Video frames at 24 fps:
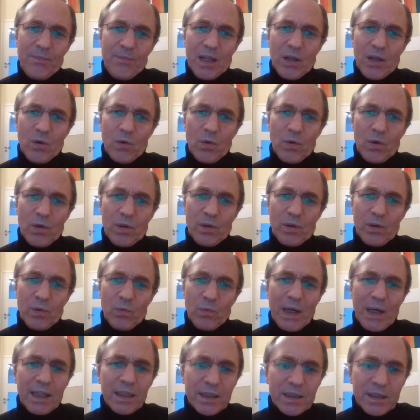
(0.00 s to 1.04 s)

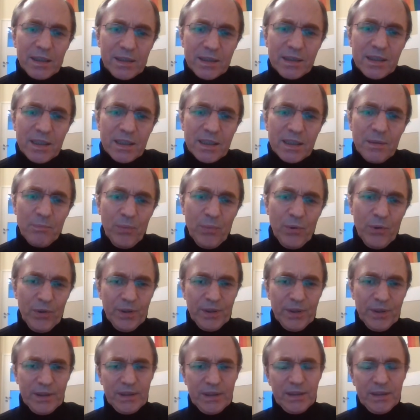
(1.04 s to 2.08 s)
Well, this is
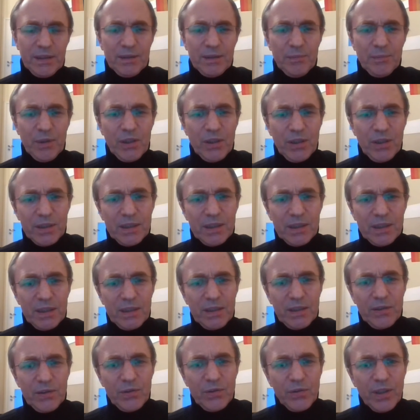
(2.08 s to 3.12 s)
important because
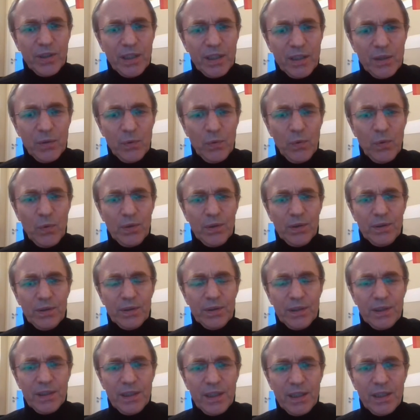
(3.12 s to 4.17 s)
during the
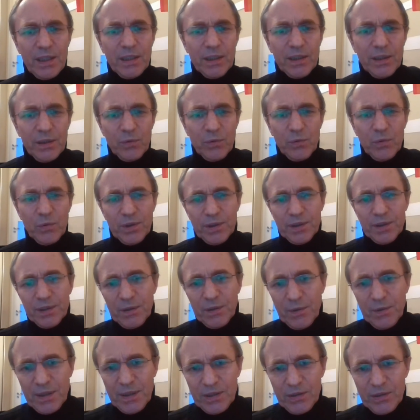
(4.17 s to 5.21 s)
war here in Warsaw,
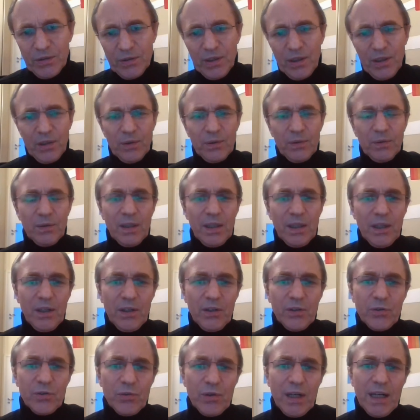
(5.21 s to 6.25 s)
as you know,
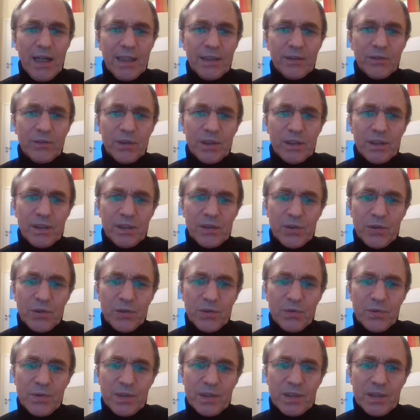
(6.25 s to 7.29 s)
300
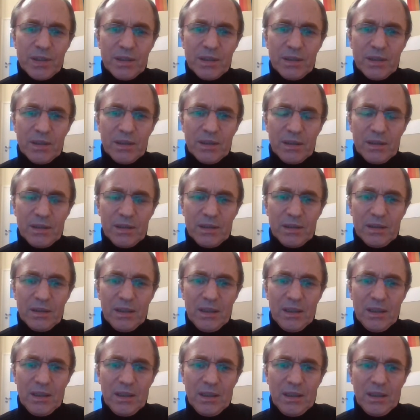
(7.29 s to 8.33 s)
Jews
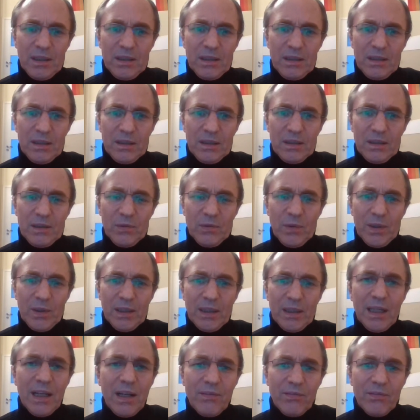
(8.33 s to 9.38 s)
were
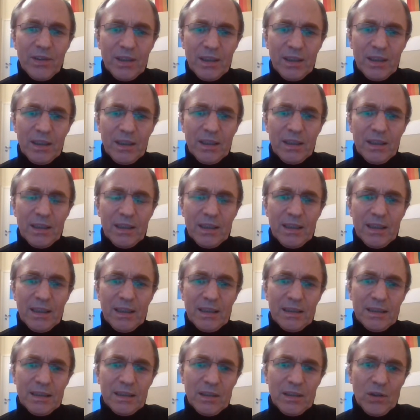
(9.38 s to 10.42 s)
living,
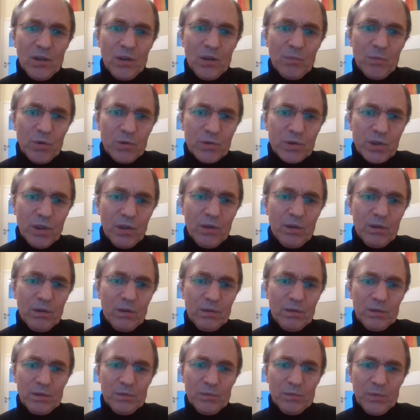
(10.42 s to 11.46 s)
and almost
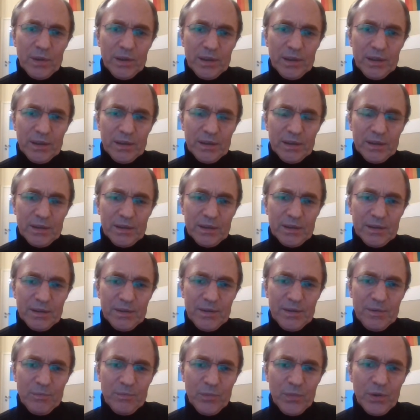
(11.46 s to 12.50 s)
all were
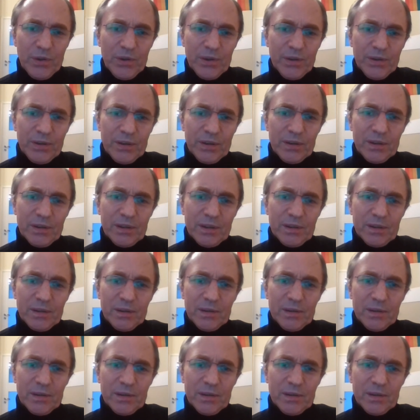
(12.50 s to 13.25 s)
murdered